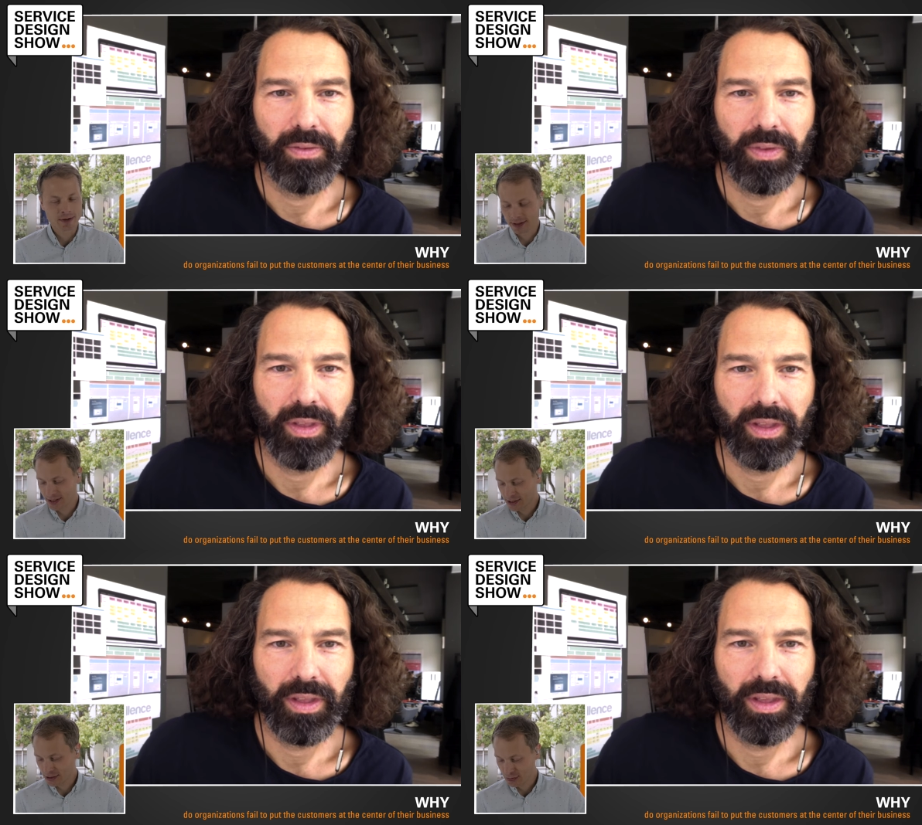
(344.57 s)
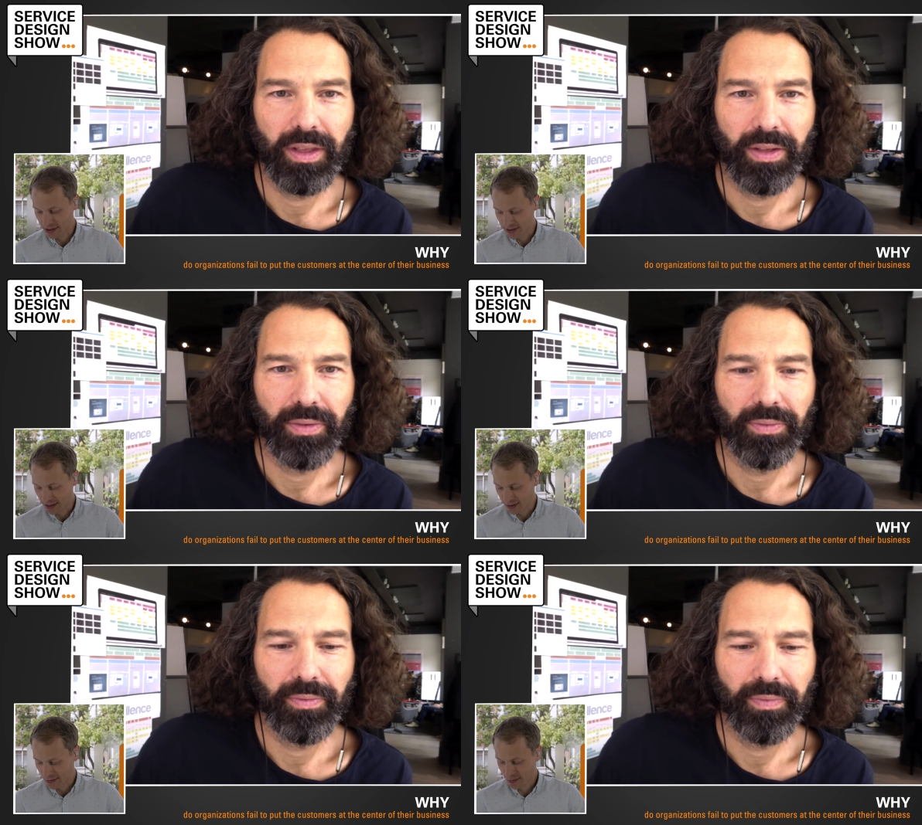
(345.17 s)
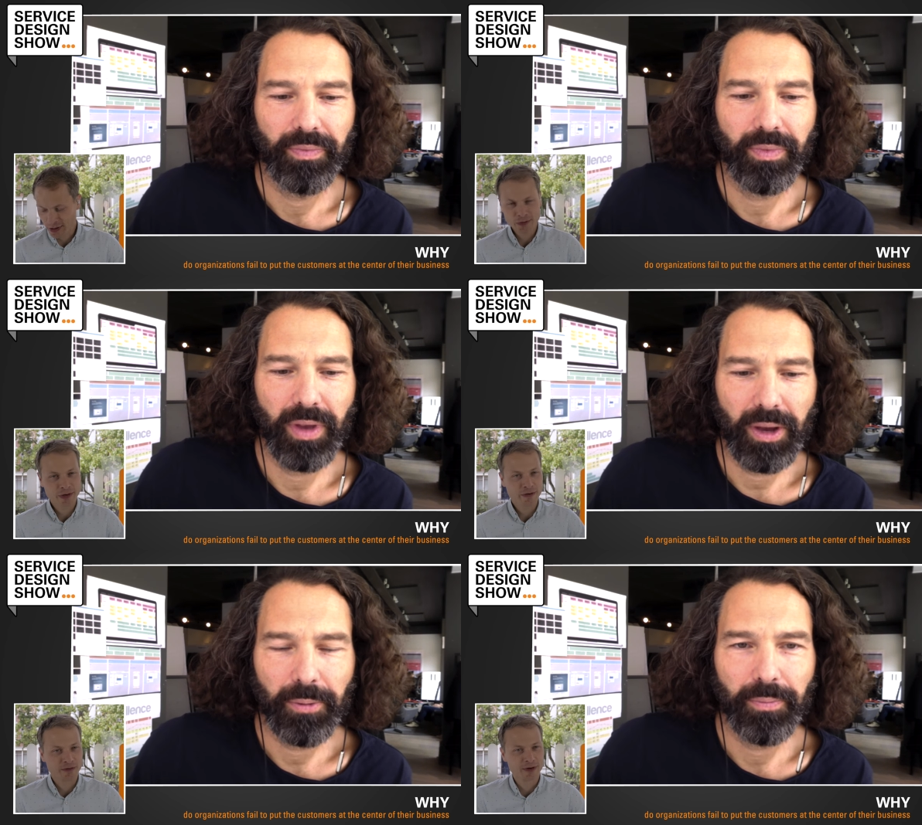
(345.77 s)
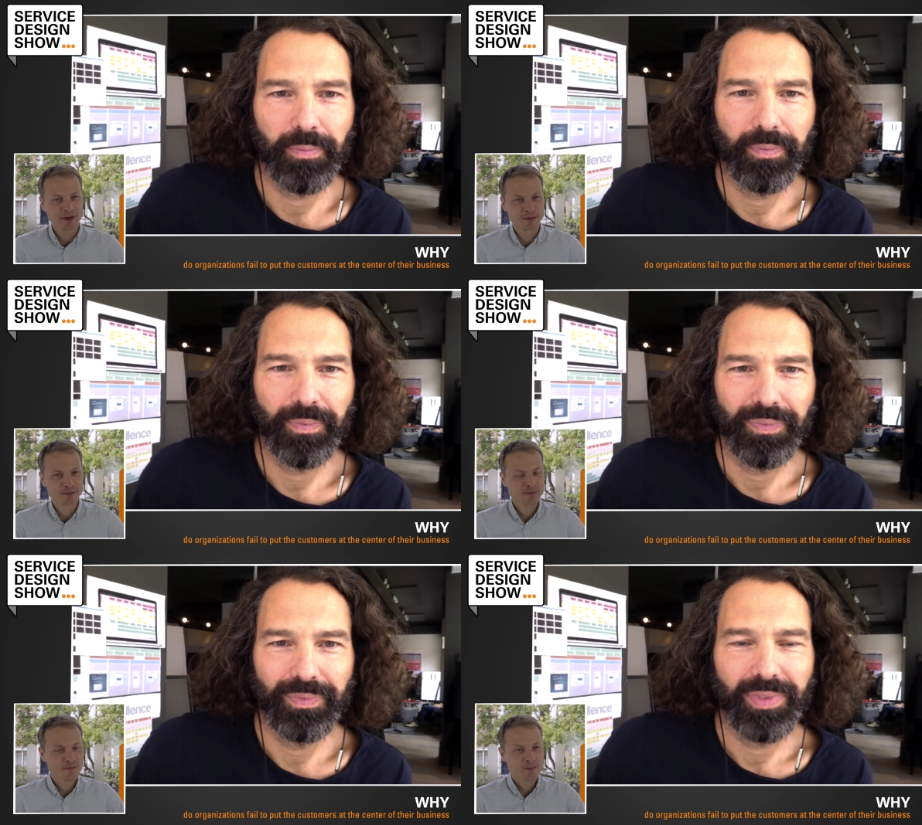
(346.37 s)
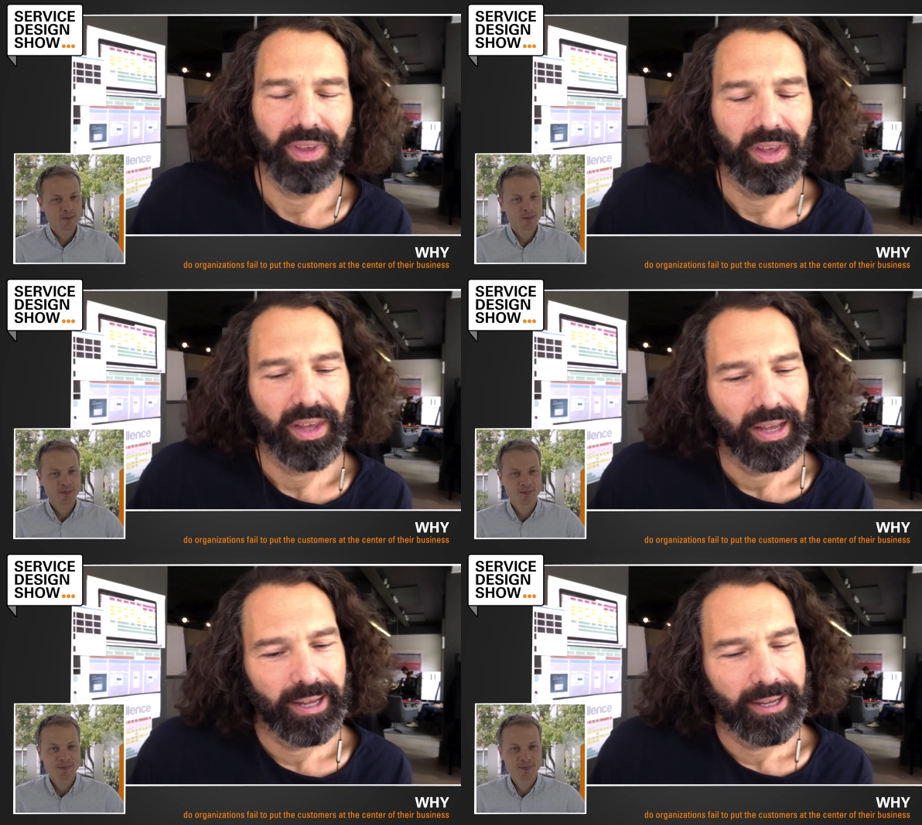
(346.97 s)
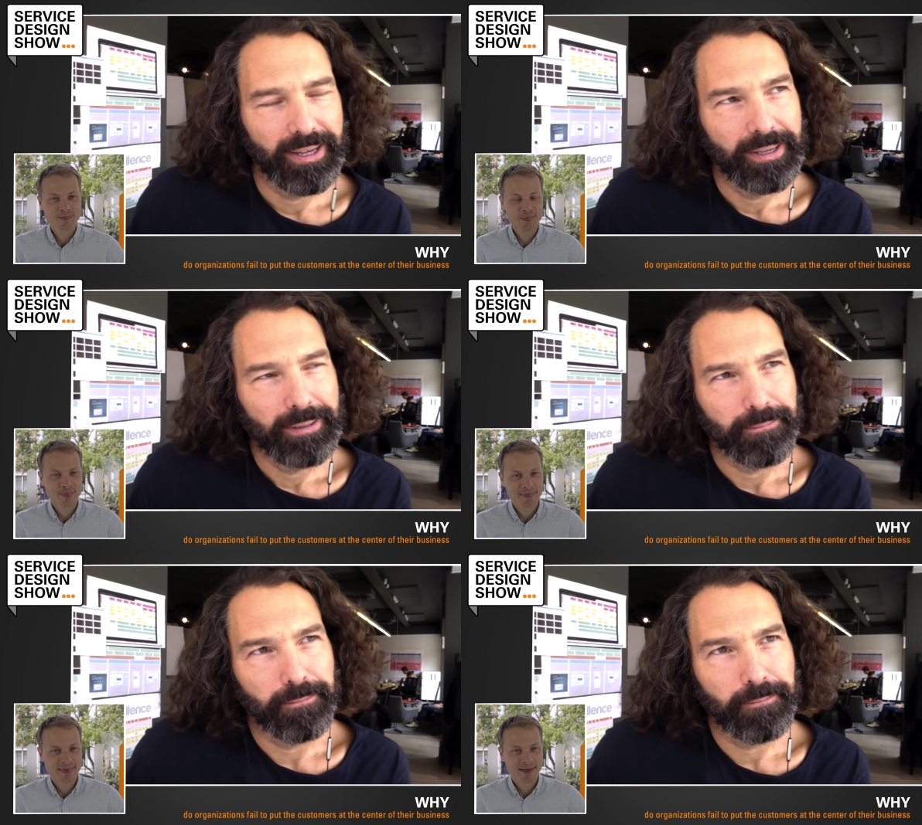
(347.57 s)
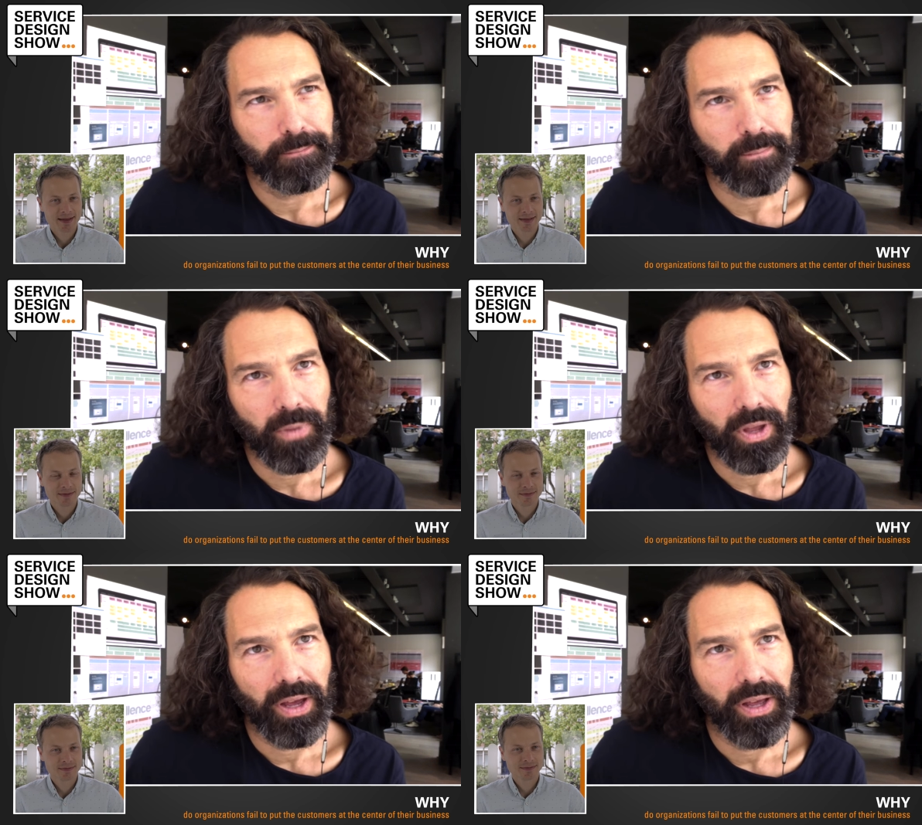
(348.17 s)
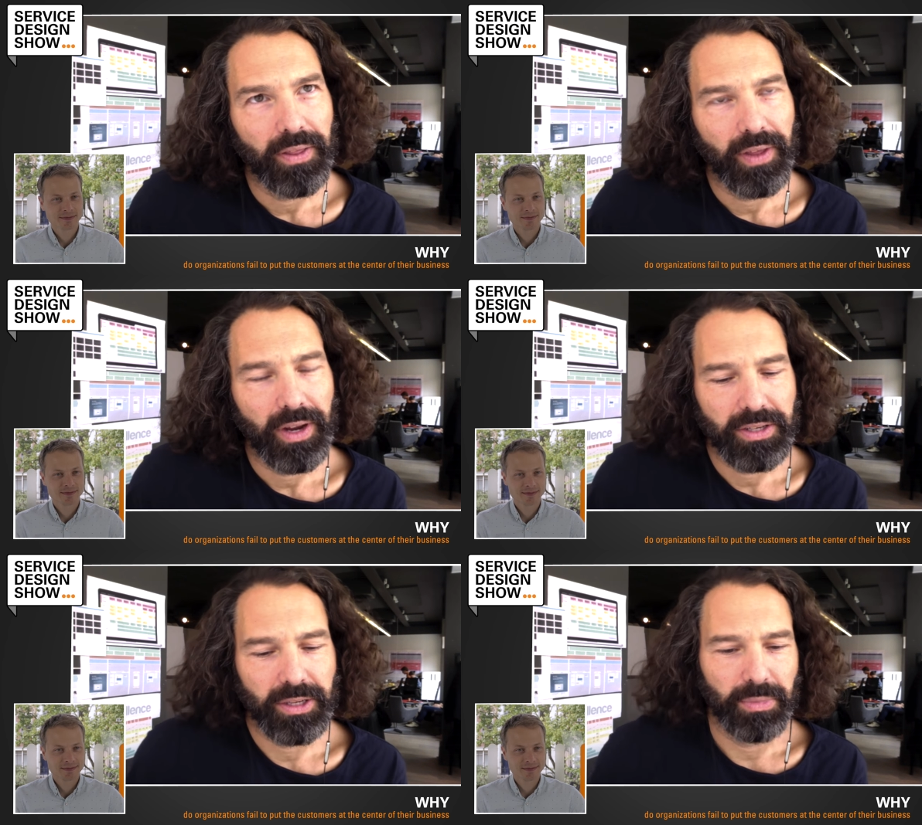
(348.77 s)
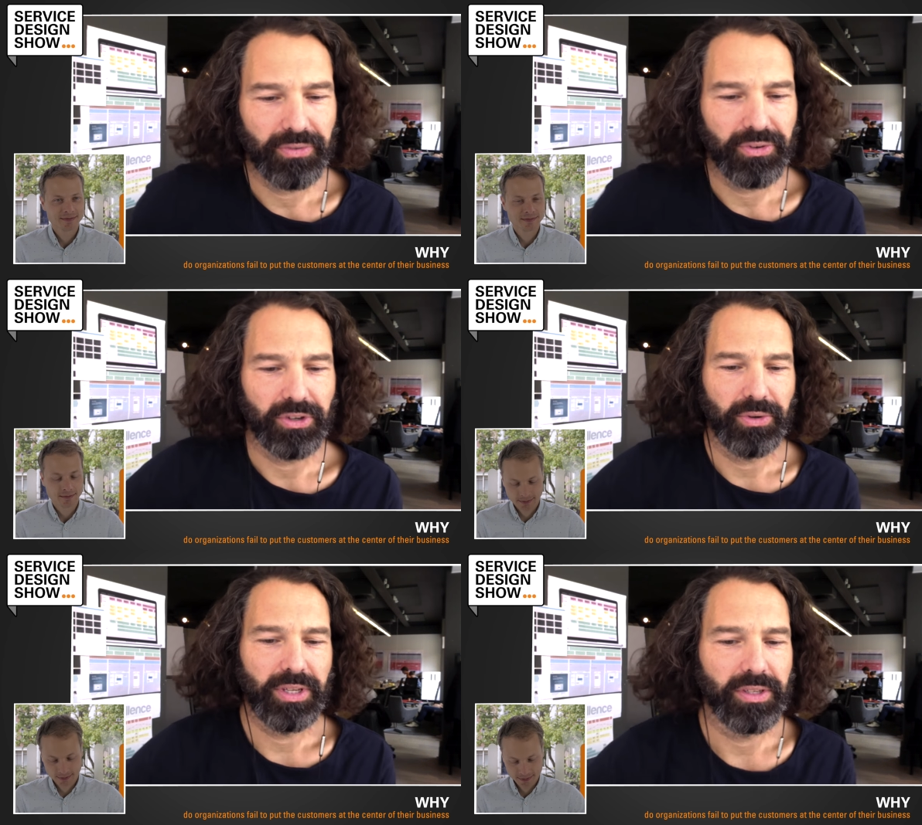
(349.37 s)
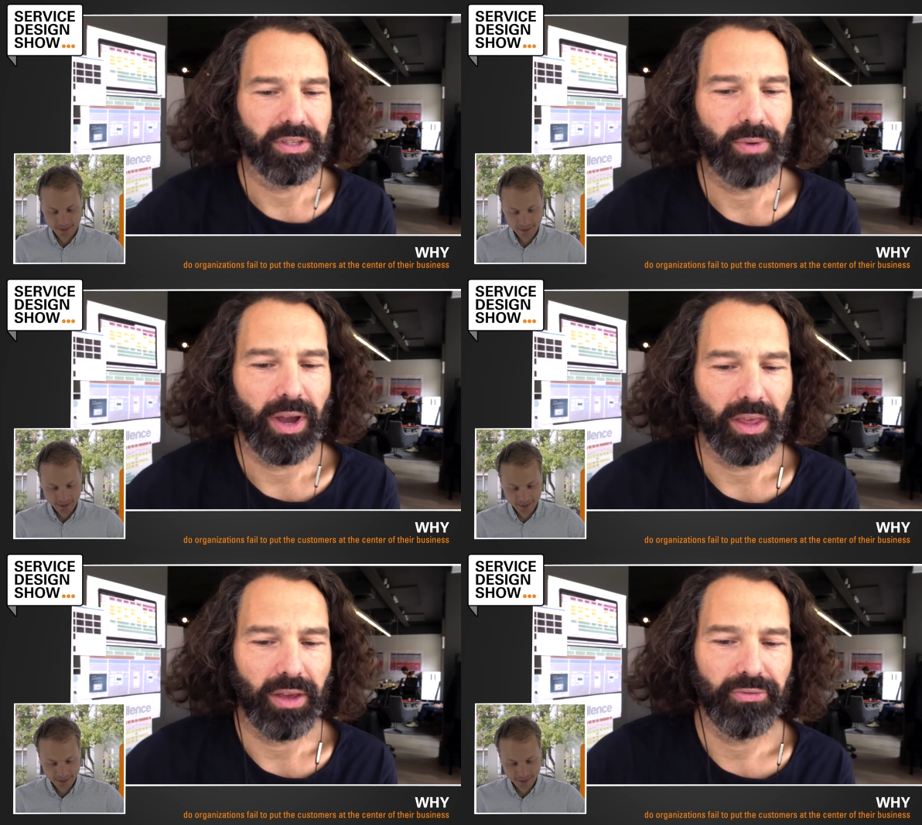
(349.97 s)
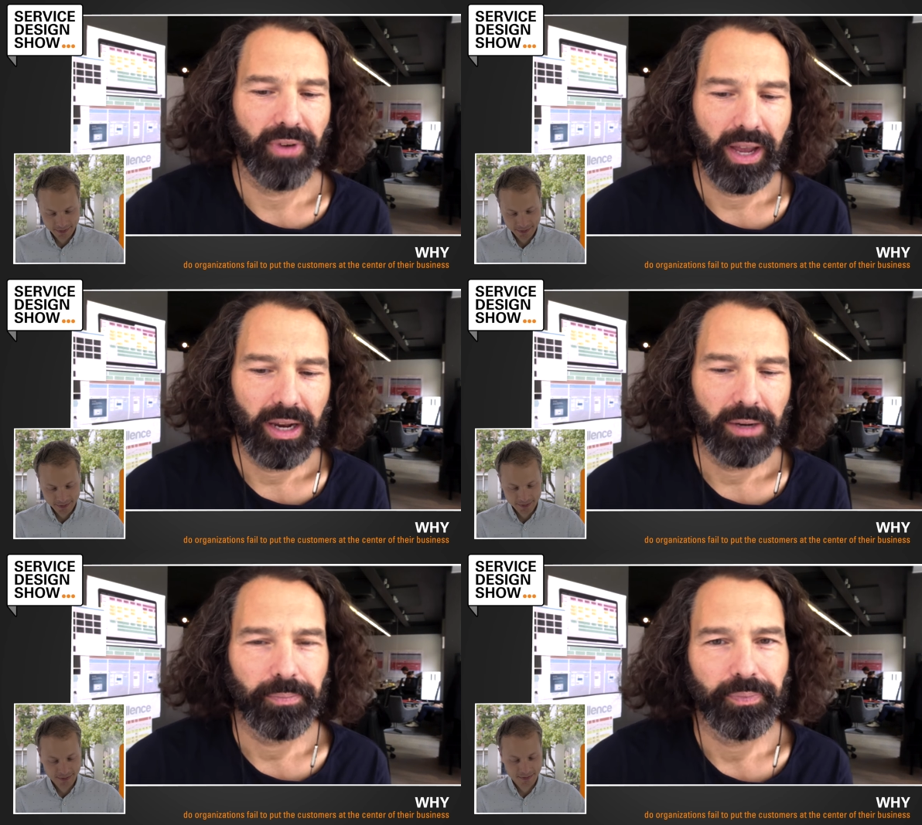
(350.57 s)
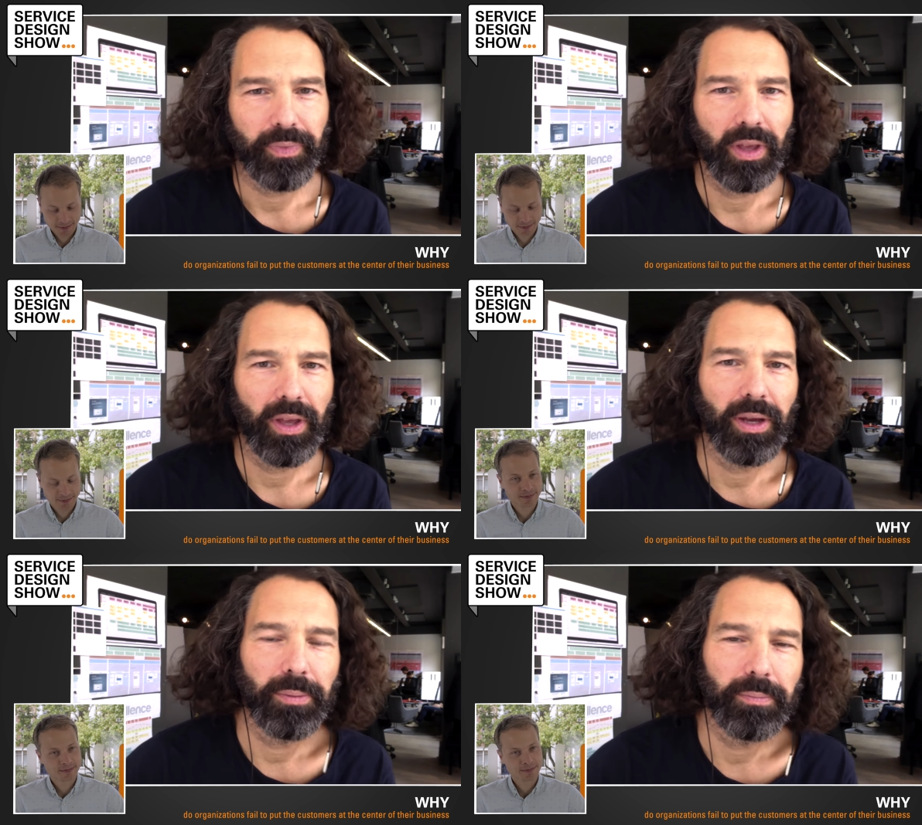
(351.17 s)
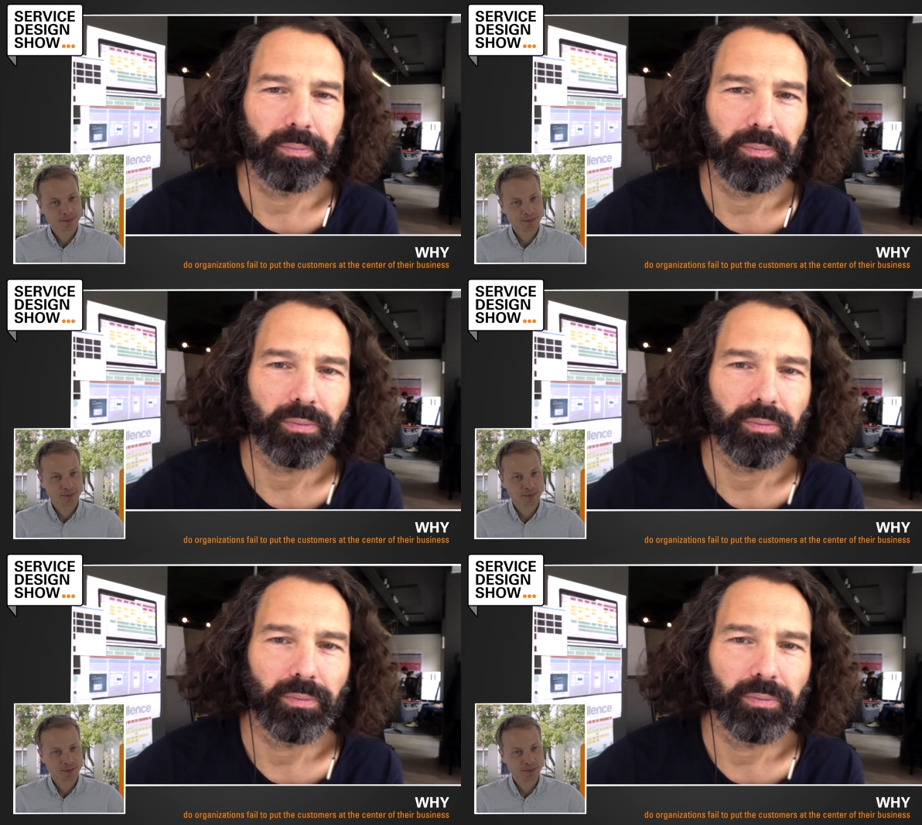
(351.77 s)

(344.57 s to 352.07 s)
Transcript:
Speaker 1: That's interesting. Why do they fail? Mm,
Speaker 2: there are some different reasons why they fail. Um,